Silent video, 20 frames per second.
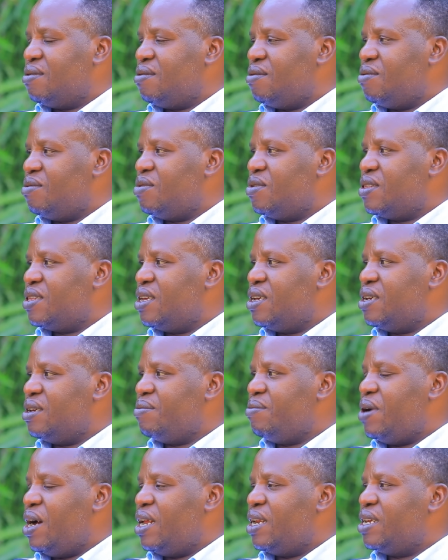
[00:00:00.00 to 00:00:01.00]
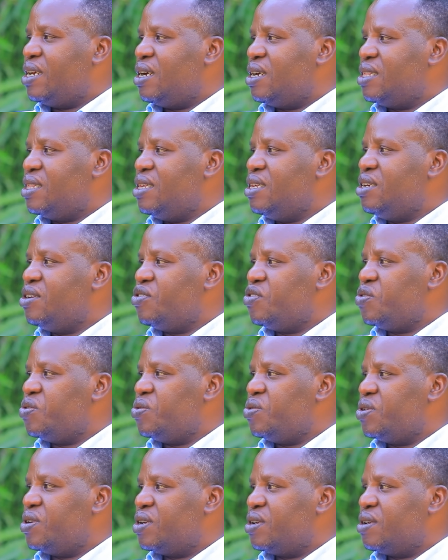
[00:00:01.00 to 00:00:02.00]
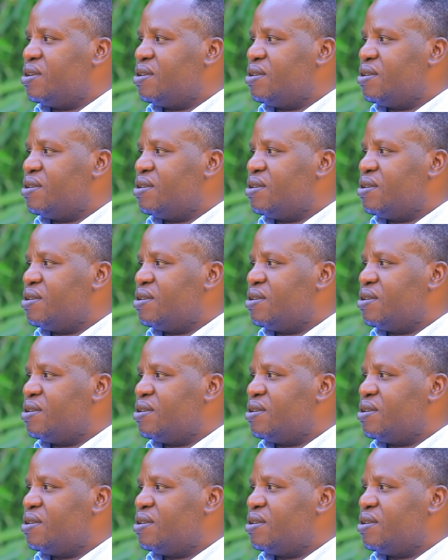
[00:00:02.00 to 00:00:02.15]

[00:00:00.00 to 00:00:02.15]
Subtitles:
ni ugusenga Imana ikakihishura